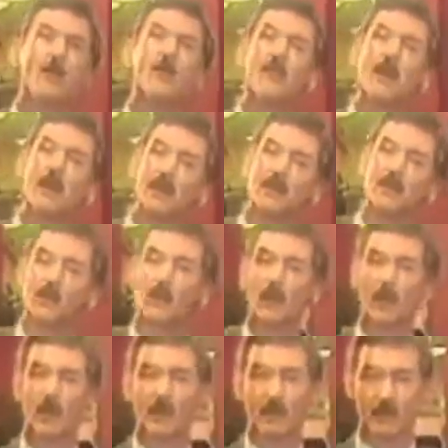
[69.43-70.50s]
now with my Lisa
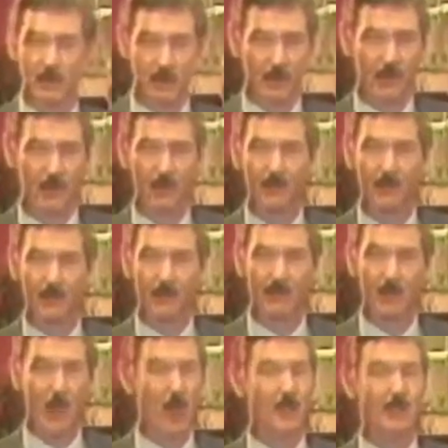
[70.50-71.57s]
working for
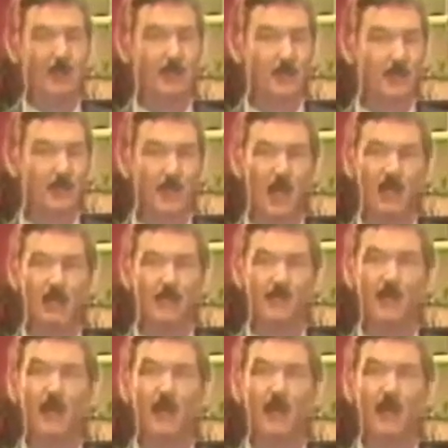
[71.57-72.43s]
I can do this kind of